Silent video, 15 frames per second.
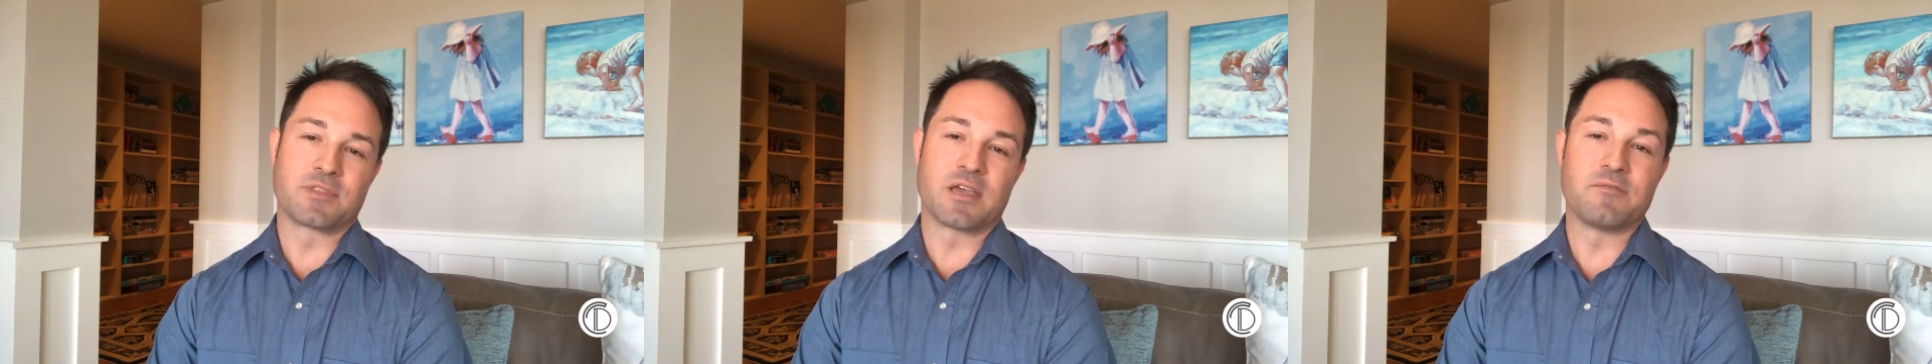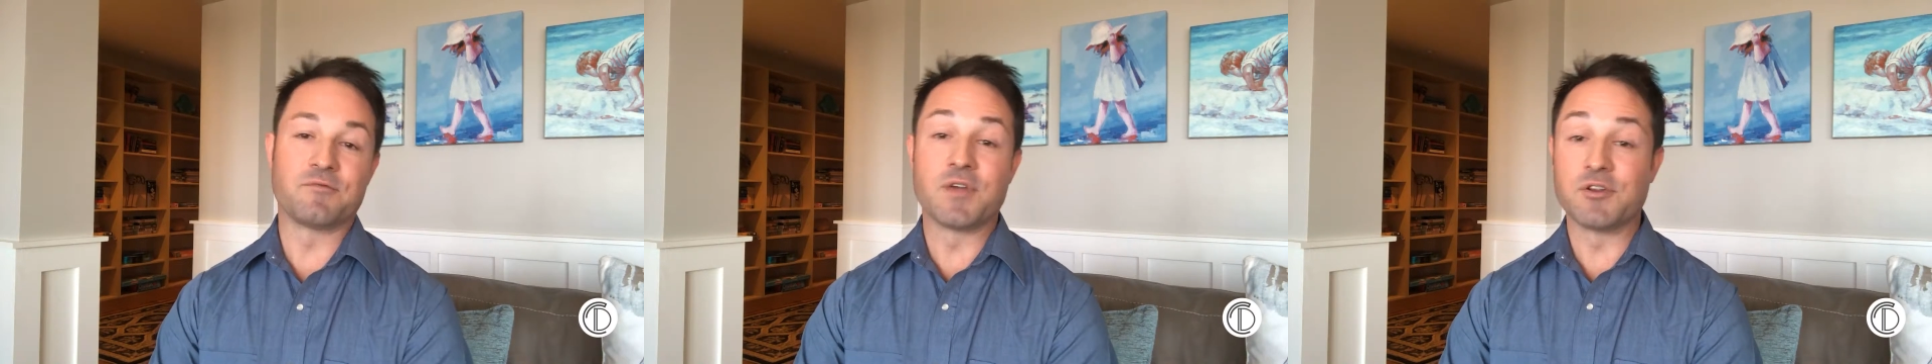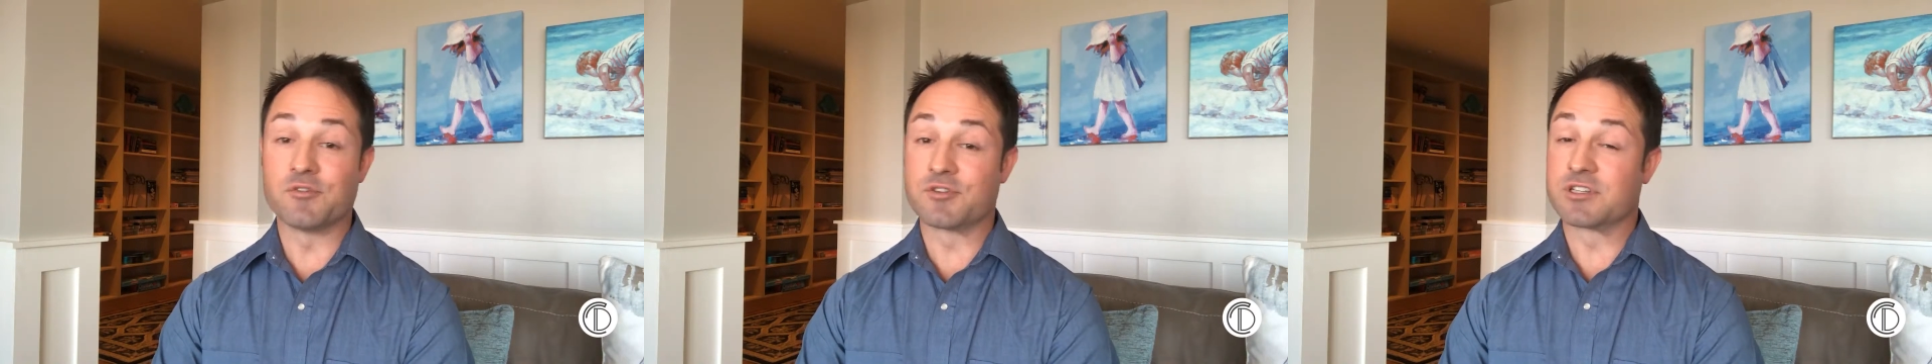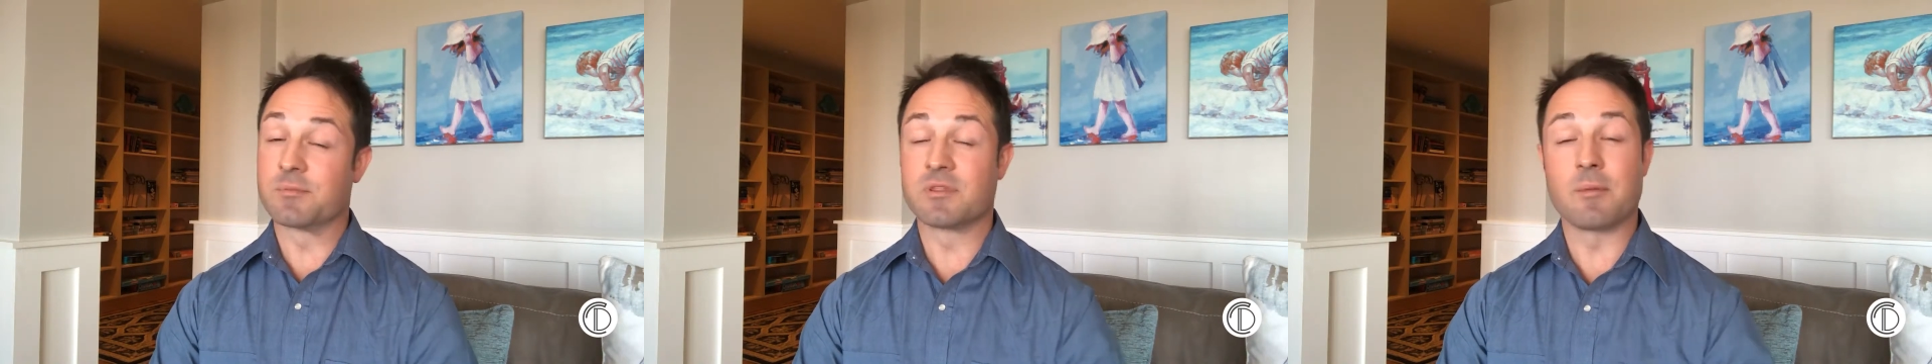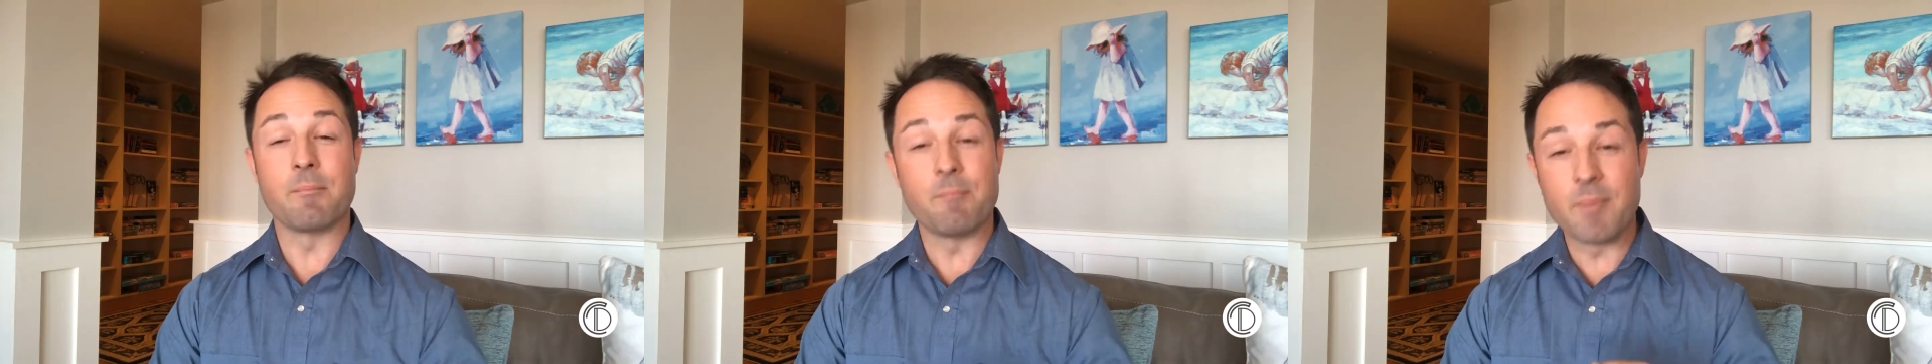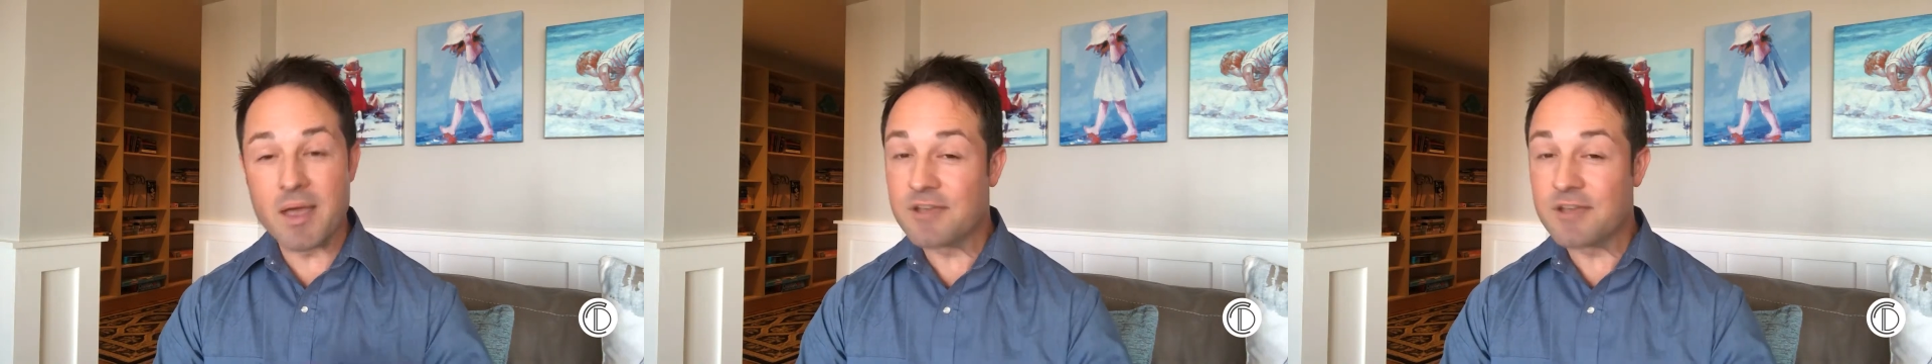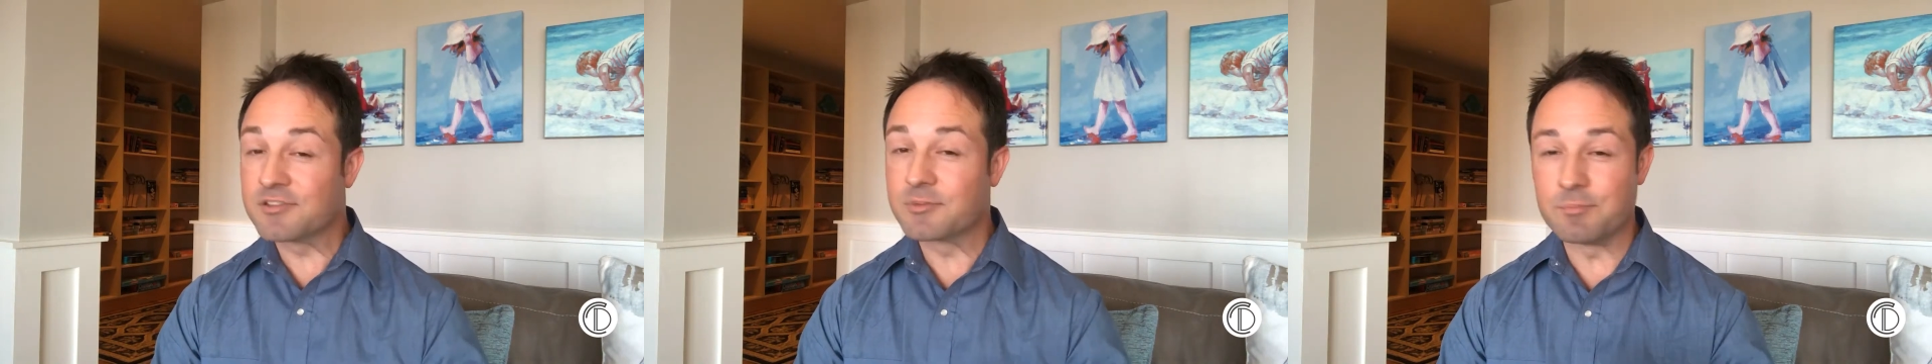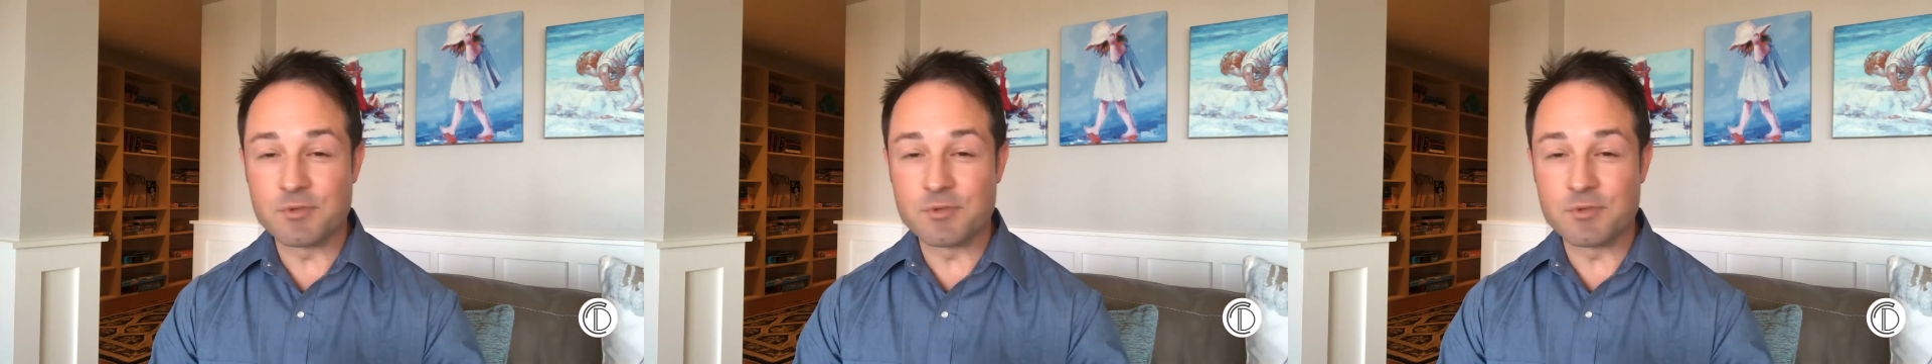and features some of the best